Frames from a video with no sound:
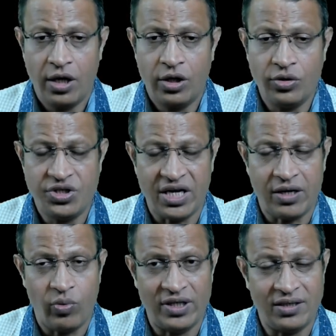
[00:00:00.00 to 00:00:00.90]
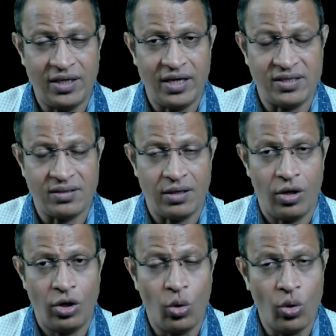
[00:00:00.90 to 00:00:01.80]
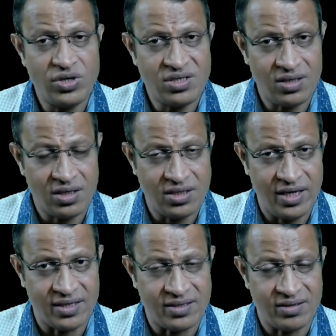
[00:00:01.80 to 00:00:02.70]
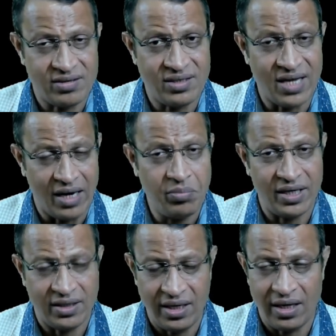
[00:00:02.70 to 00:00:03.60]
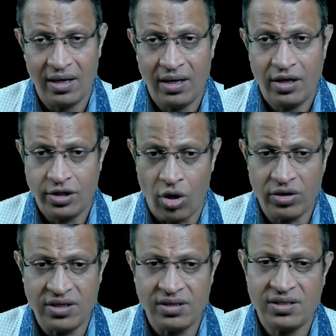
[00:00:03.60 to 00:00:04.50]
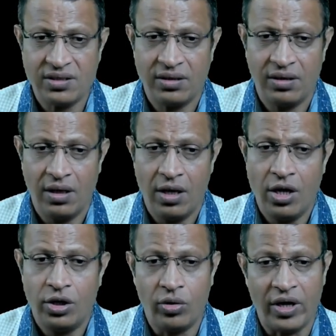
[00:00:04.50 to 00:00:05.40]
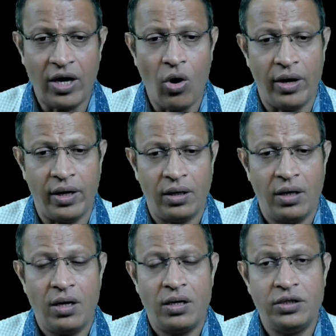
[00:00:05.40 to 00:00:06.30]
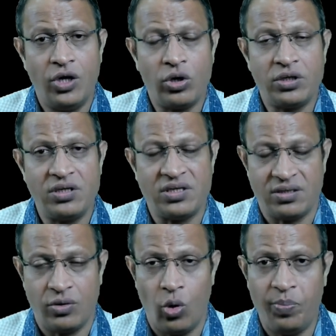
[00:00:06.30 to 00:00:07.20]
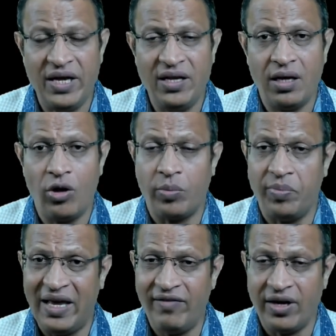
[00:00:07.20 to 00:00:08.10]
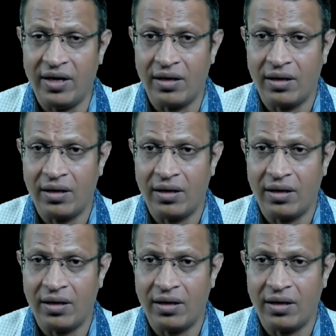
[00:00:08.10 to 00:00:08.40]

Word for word: to check whether there is ghost surgeries done by the doctors, to record doctor's opinion or behavior